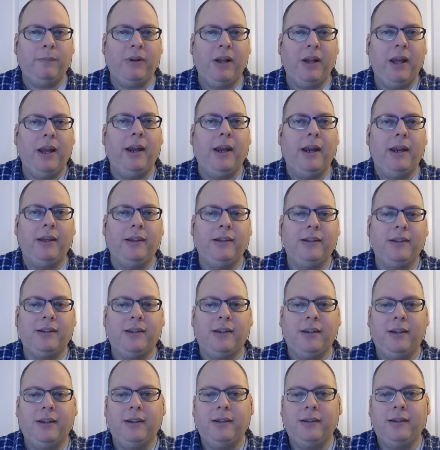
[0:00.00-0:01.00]
play, and
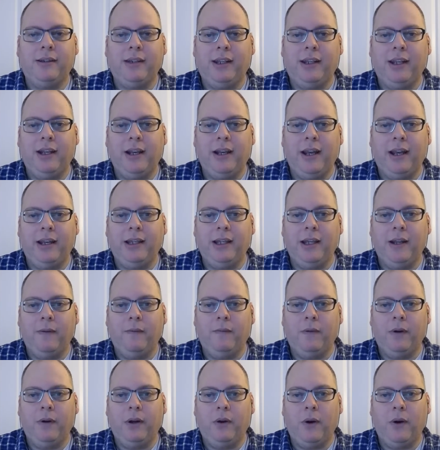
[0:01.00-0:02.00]
just to get an idea
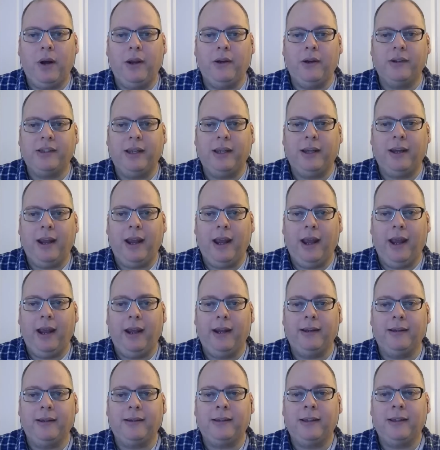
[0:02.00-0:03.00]
of what Ohio State
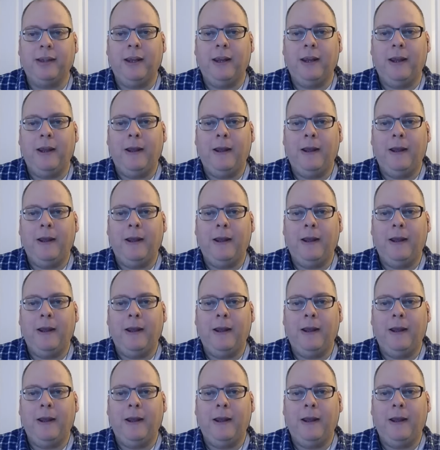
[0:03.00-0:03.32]
has.